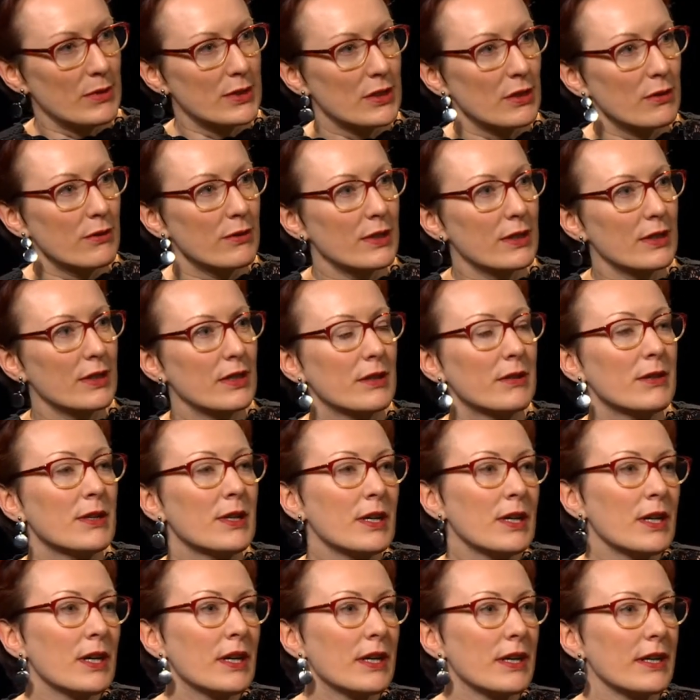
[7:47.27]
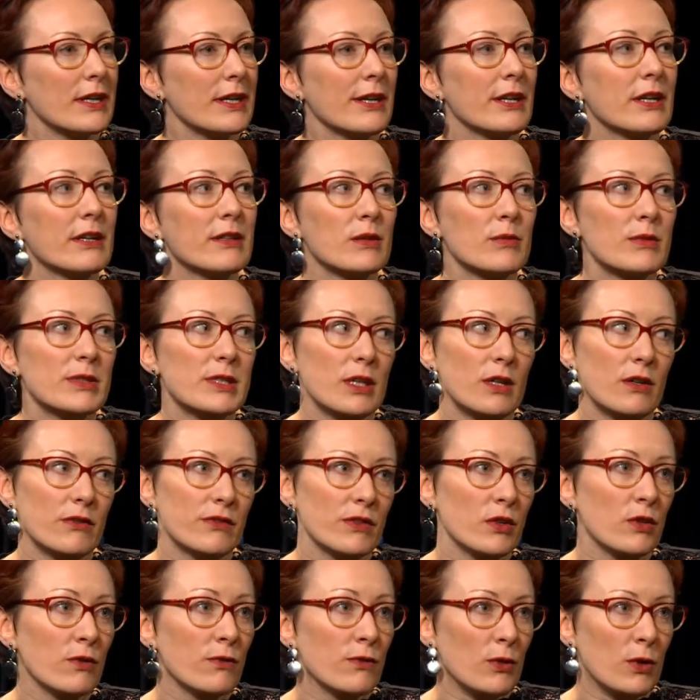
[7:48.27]
So they are getting themselves
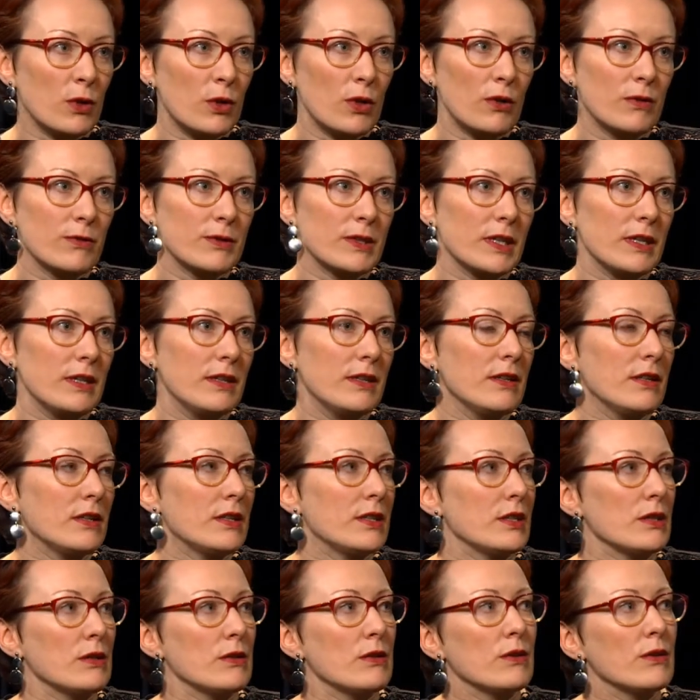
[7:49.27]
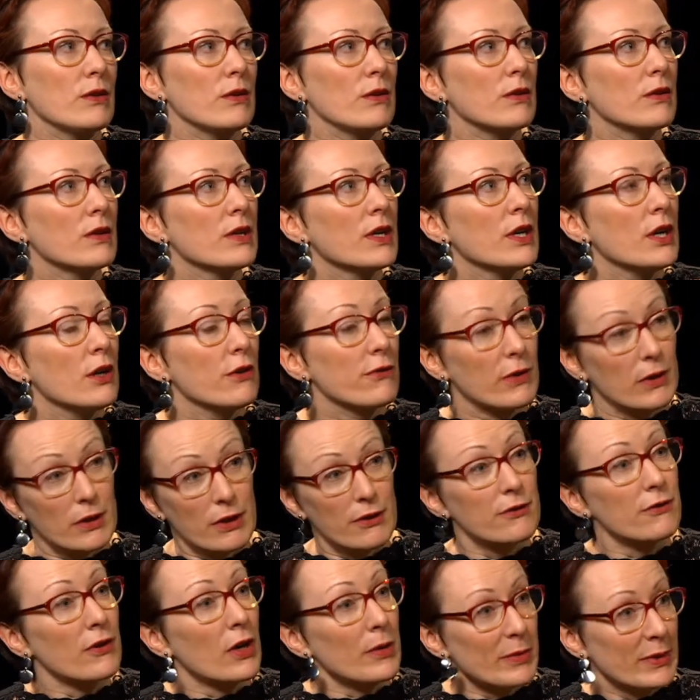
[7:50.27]
involved into
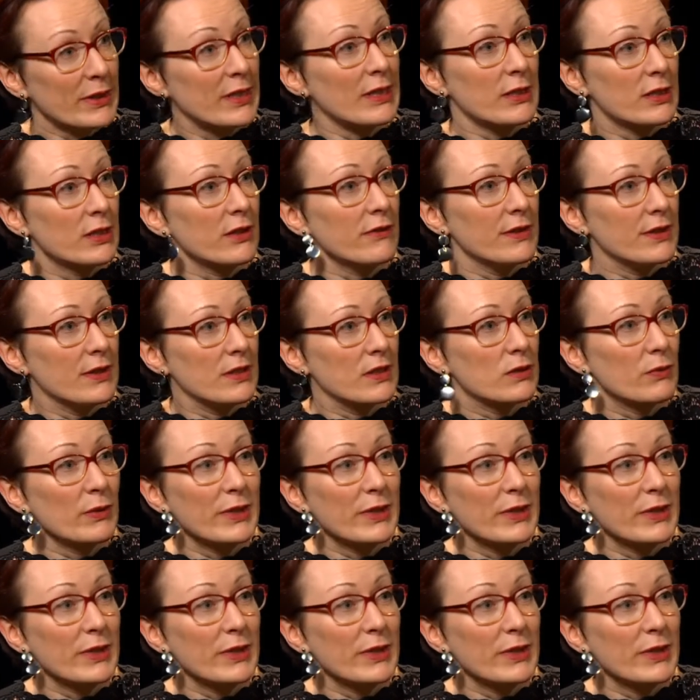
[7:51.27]
philanthropic activities,